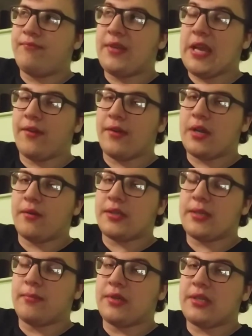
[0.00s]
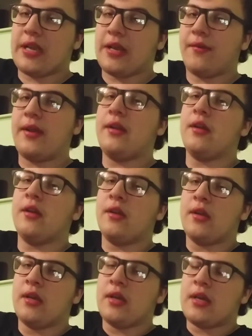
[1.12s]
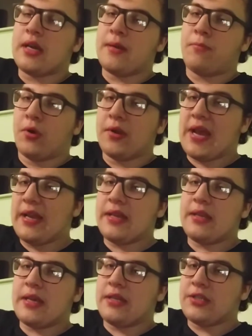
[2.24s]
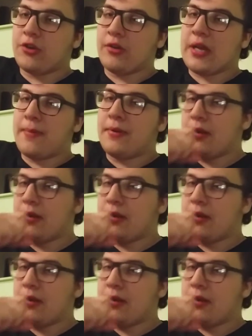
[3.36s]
Gatorade or similar to Gatorade, and pour that in and stir it up.